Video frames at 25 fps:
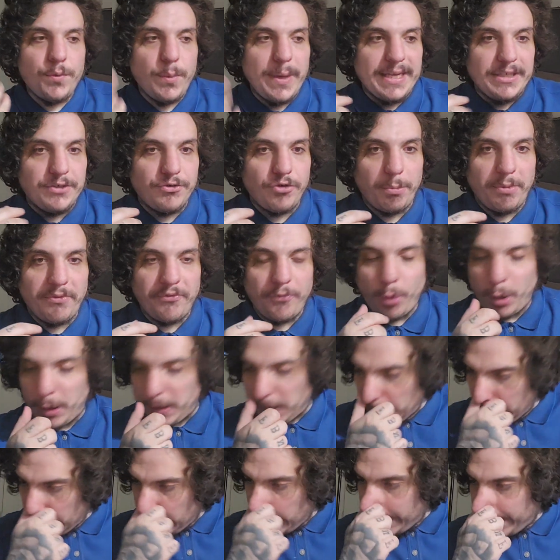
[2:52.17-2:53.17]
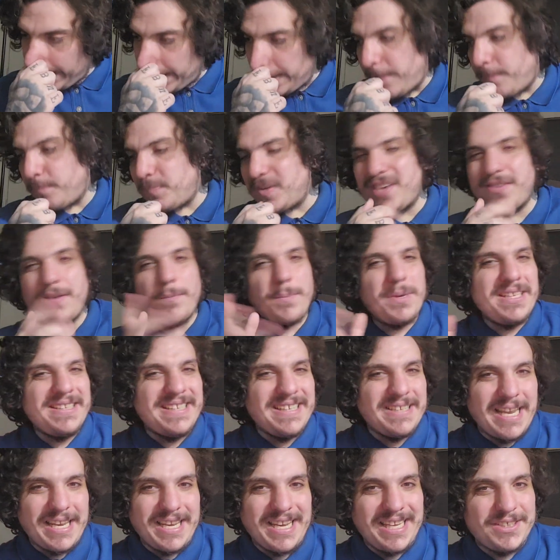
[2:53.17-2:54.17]
to do intro before, because everybody
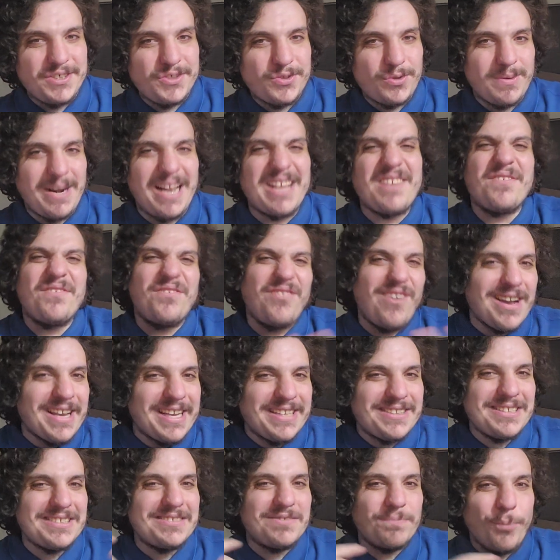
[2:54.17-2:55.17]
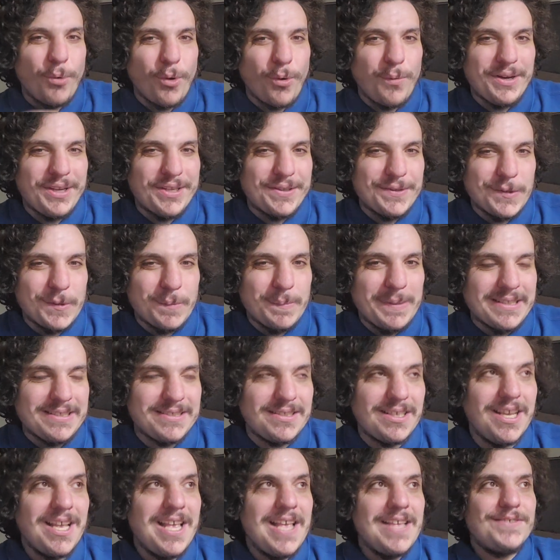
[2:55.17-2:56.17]
did an intro, and like, fuck it, it's boring a little
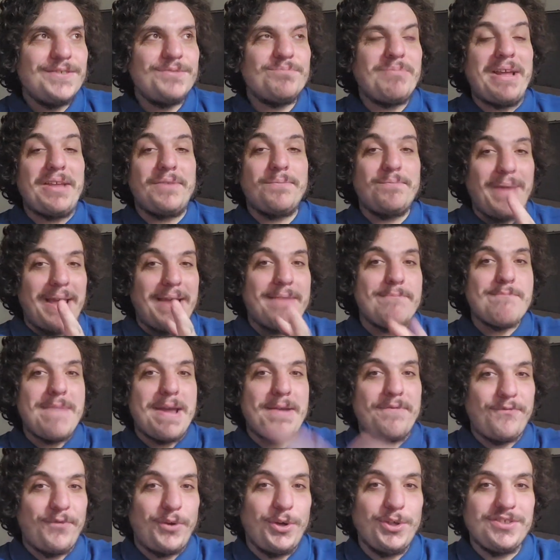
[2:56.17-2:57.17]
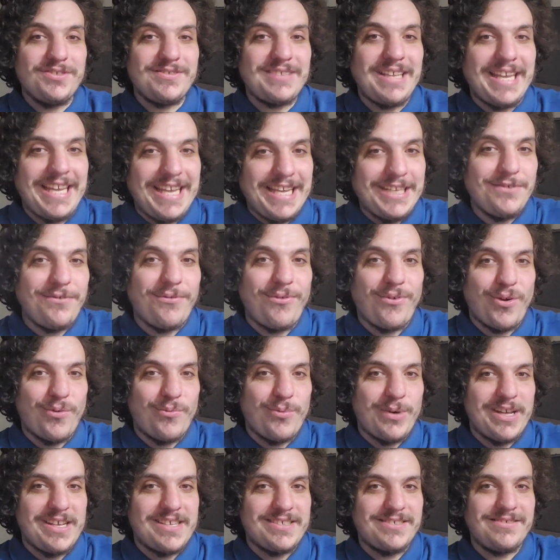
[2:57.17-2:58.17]
bit. My first intro
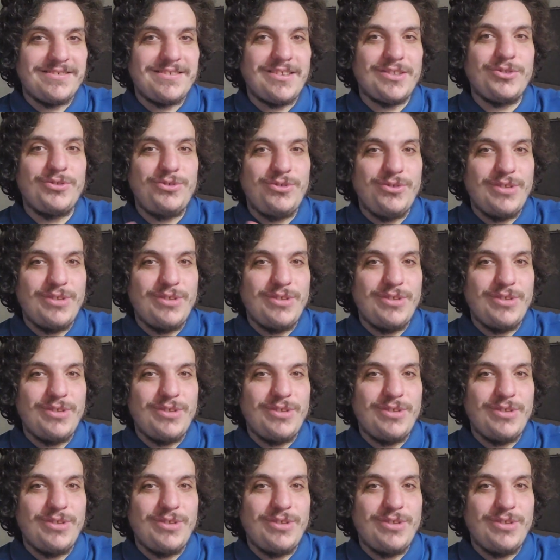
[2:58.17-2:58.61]
was